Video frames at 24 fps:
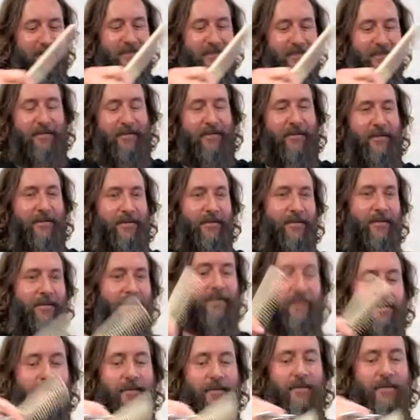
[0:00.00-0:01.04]
Let me know in the
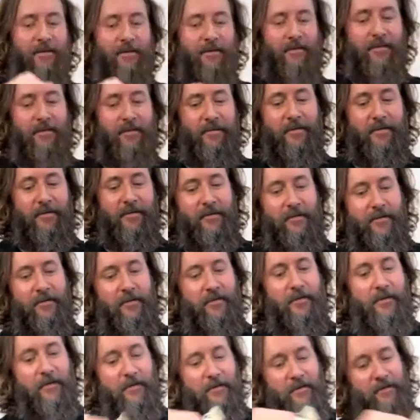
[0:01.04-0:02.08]
comments if he answered your
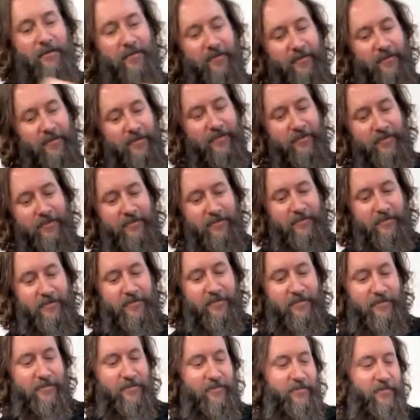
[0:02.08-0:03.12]
question correctly for me
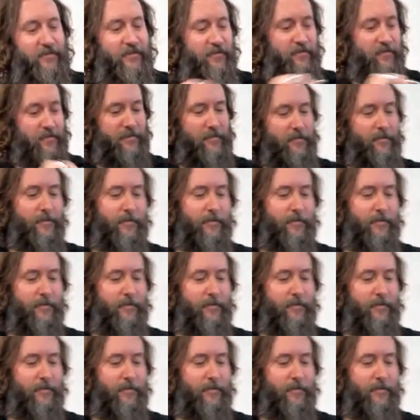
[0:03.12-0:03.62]
there, bud.